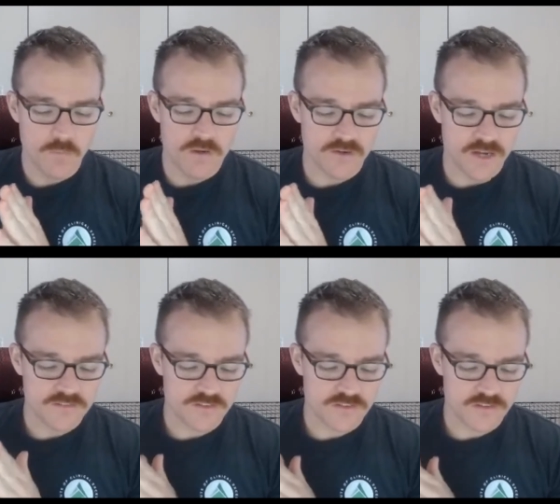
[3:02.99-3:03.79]
We have our
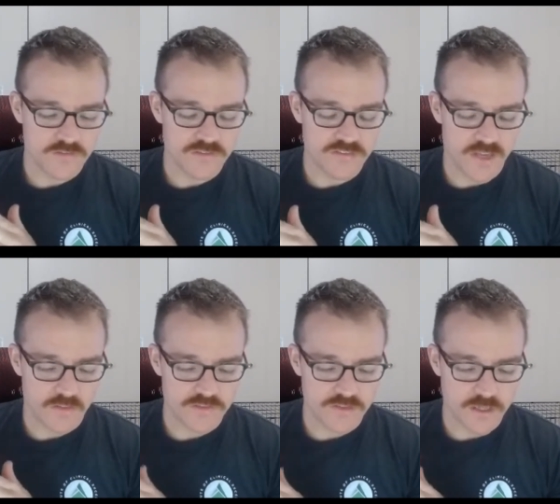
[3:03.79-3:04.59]
exercise
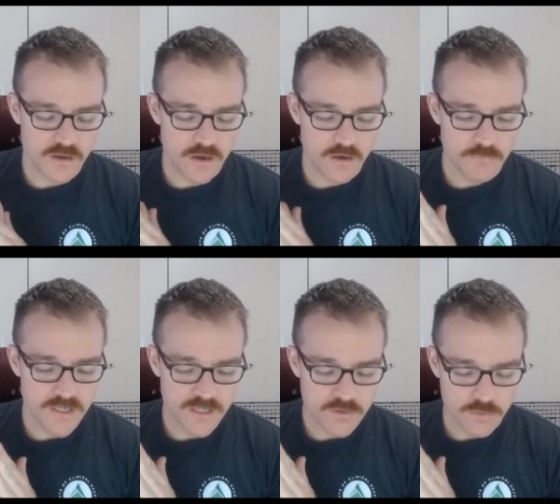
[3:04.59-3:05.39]
physiology
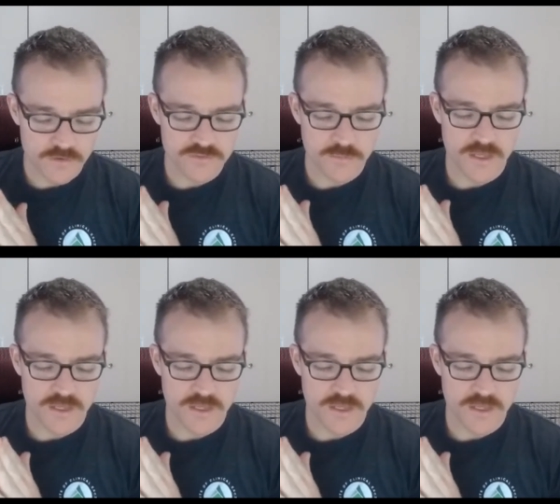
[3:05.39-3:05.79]
mini course,